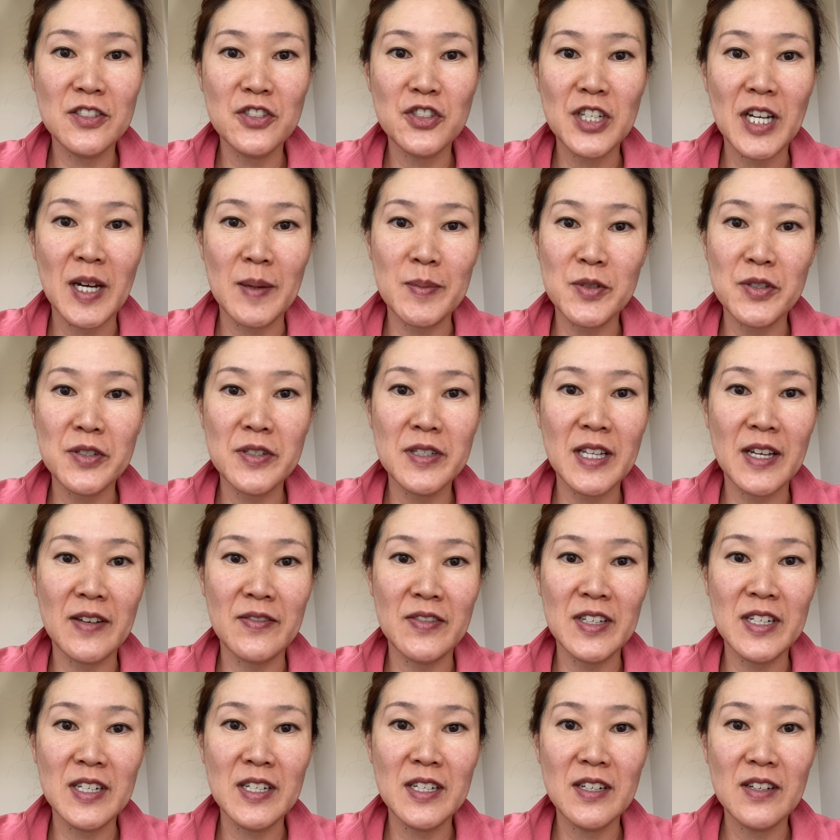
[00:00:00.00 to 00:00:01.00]
chapter
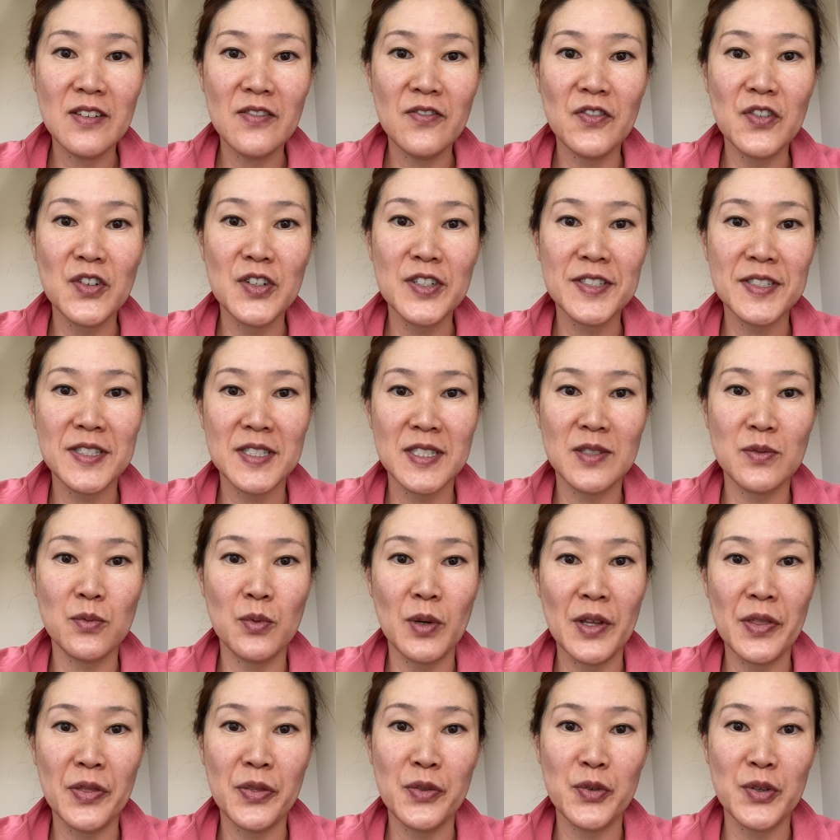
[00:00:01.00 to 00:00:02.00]
11, verses
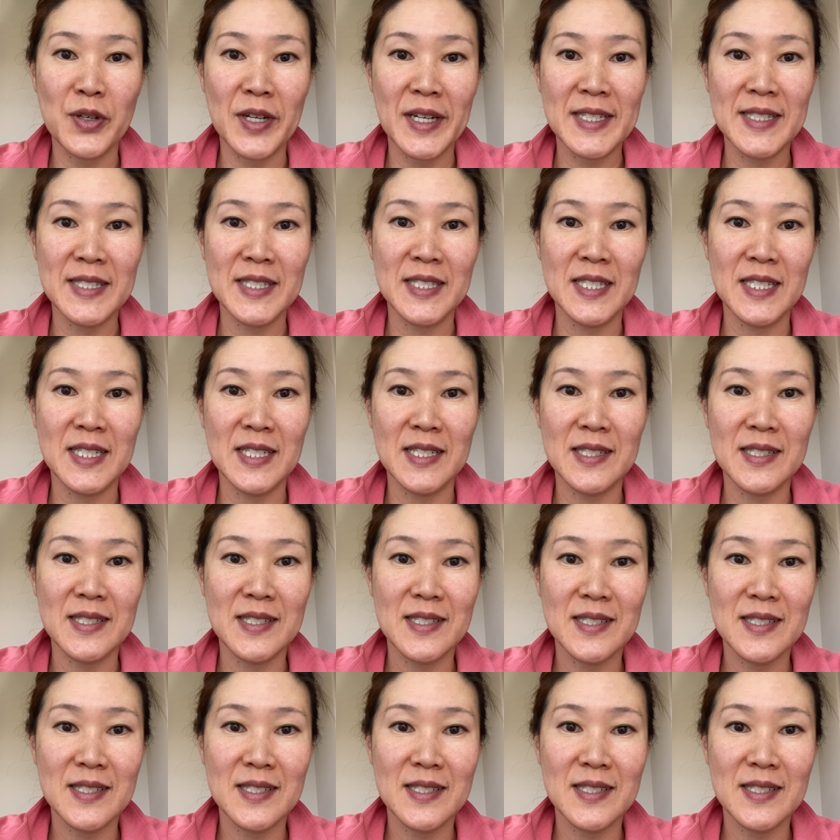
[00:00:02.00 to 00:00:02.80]
1 through 19.